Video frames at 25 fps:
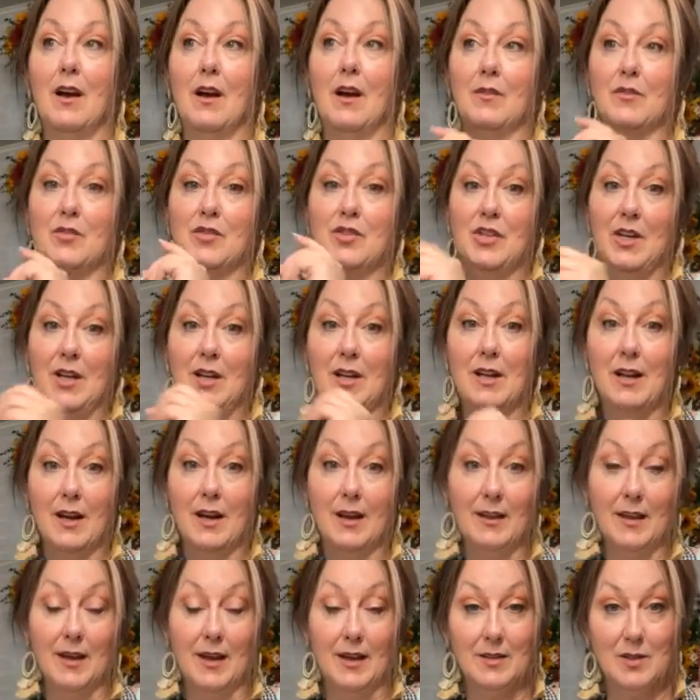Of she and
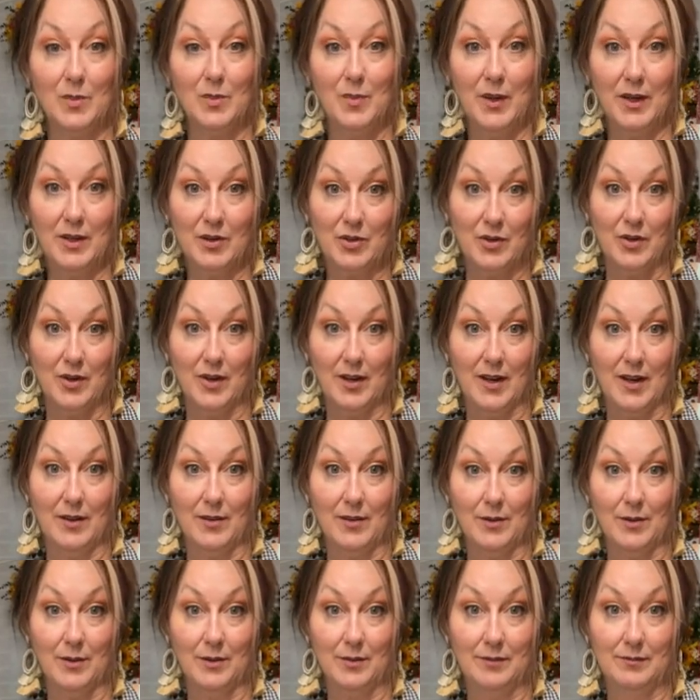I that has a picture
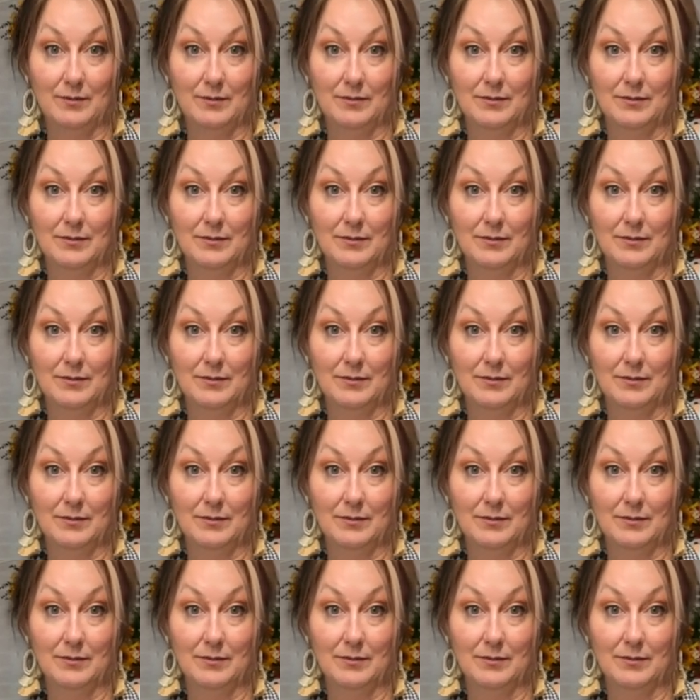together.